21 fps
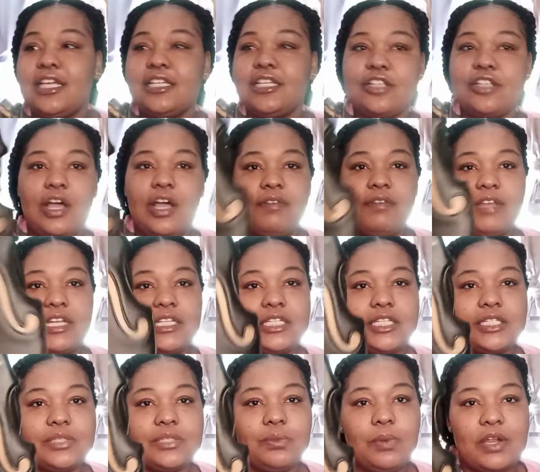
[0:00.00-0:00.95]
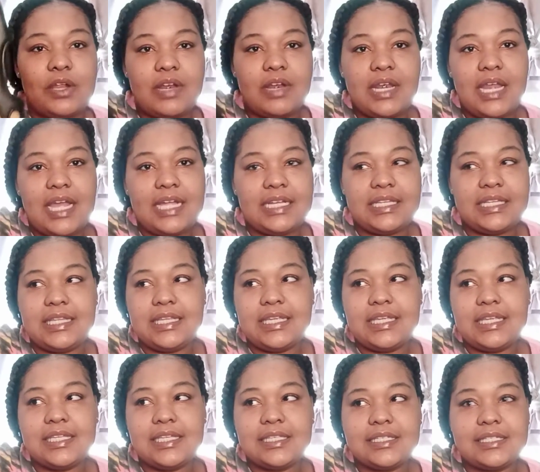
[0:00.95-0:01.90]
off and just wear it like
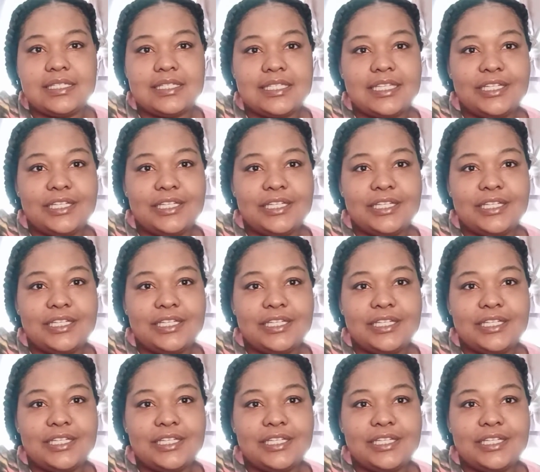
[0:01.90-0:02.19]
this.